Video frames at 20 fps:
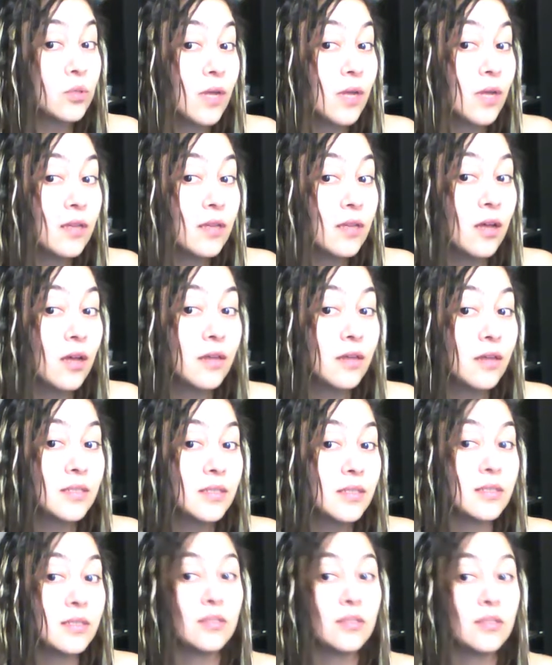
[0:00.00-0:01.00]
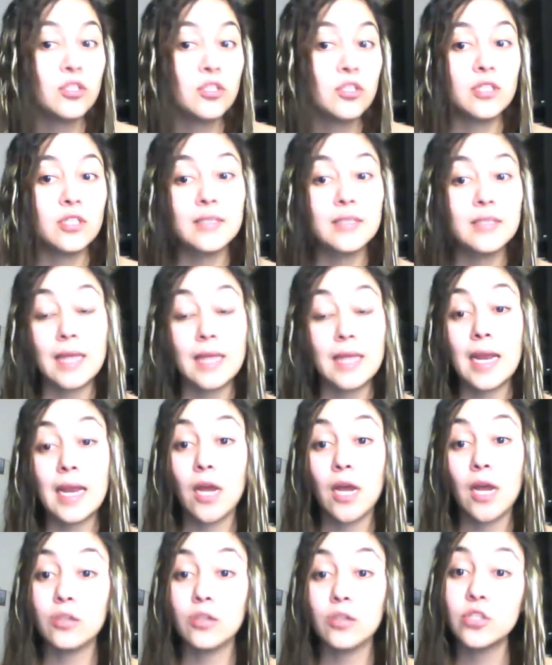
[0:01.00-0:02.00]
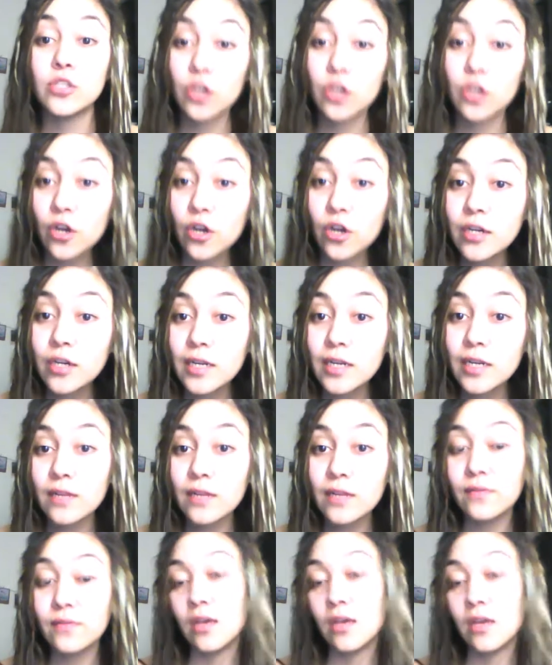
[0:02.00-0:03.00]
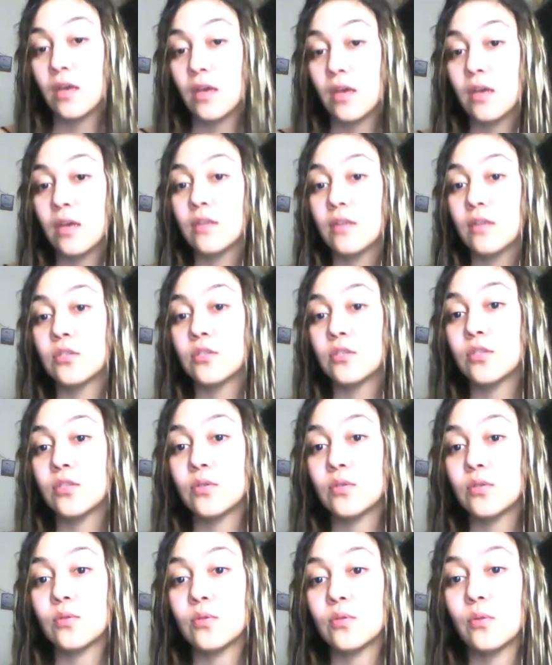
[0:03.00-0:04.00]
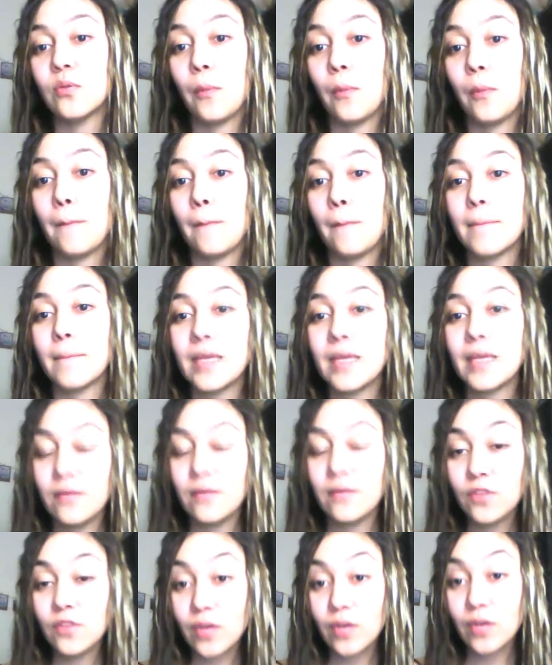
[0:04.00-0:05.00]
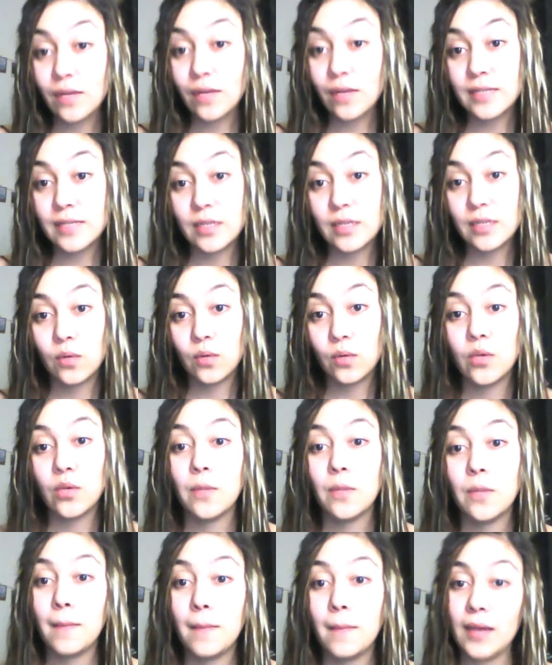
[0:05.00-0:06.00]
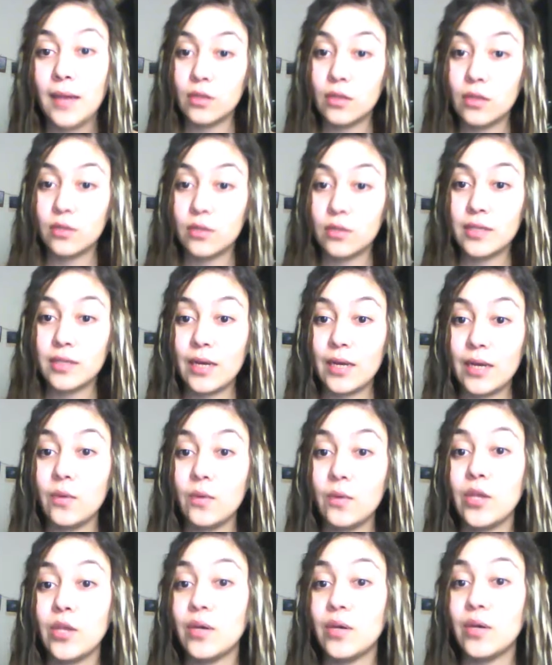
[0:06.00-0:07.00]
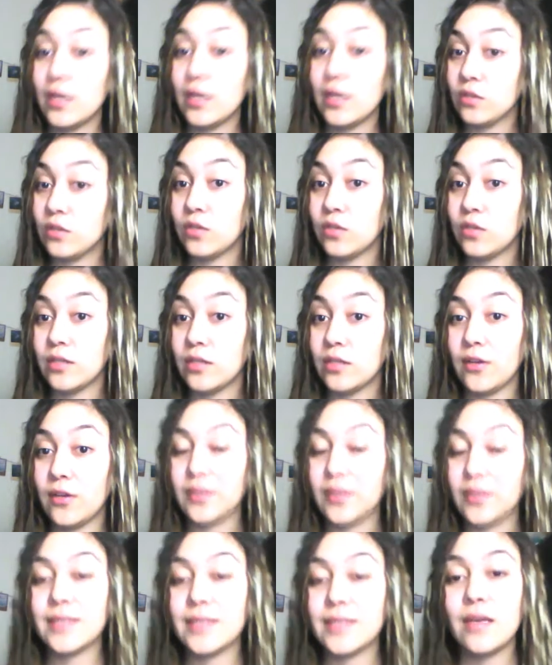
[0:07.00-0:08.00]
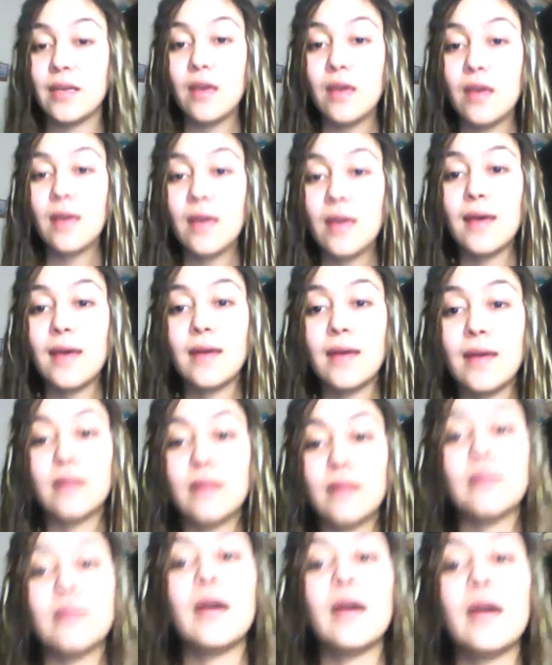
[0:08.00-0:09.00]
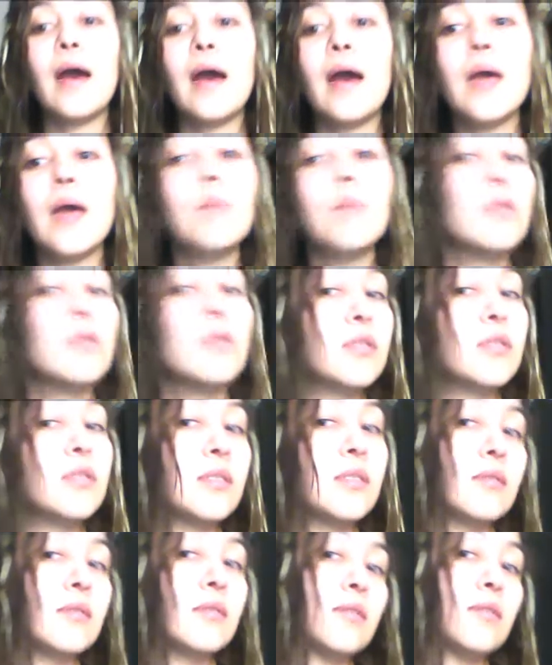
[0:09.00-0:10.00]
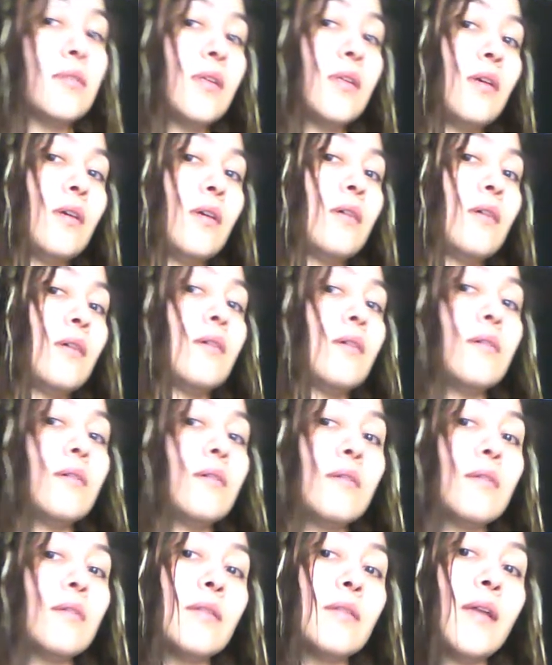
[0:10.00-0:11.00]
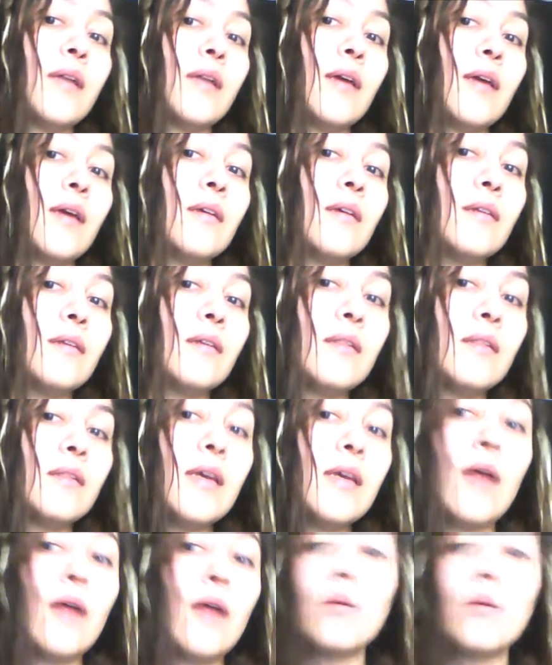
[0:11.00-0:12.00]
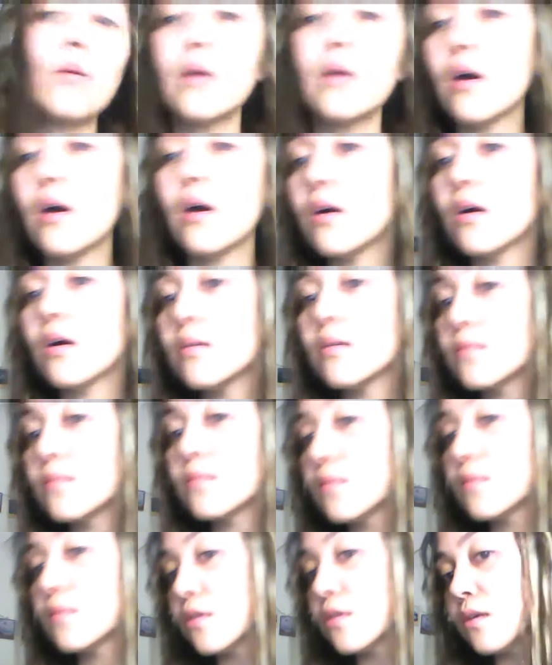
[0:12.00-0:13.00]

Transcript: dreadlocks. This is just an alternative to give you an idea of what you might look like when you get dreadlocks. And I personally like the outcome